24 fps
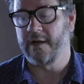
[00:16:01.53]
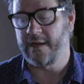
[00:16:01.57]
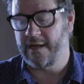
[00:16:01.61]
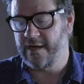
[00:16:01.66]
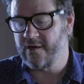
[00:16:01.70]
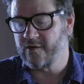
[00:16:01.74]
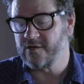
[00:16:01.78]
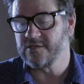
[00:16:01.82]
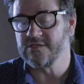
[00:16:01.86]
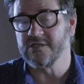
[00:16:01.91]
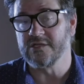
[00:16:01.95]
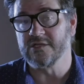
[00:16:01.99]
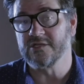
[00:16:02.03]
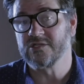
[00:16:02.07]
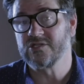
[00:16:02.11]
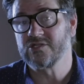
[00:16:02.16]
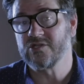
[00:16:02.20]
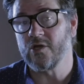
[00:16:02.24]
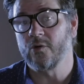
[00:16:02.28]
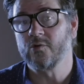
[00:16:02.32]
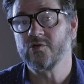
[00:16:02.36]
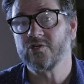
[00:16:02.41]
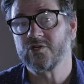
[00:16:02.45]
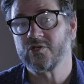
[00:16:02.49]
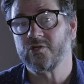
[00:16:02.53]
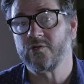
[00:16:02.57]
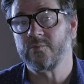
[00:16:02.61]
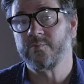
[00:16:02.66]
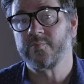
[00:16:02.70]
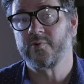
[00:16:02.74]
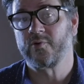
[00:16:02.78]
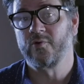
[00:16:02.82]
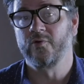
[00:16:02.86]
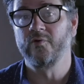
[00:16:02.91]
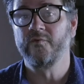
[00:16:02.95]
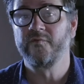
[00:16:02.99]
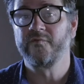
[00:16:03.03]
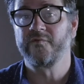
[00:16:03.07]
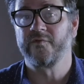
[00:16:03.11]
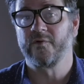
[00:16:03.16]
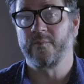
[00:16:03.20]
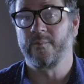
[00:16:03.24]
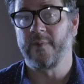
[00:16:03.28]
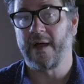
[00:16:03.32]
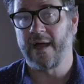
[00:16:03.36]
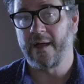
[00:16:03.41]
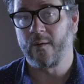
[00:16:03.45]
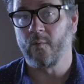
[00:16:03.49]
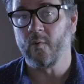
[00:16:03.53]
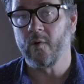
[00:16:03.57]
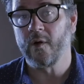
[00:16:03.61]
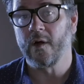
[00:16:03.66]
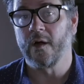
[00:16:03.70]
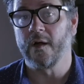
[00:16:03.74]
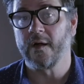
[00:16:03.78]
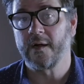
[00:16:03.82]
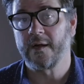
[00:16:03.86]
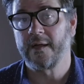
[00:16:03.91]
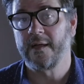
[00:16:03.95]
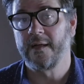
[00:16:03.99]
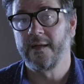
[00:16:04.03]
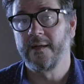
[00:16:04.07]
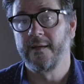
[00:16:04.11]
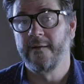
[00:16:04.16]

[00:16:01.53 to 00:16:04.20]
Here's the social proof for my work.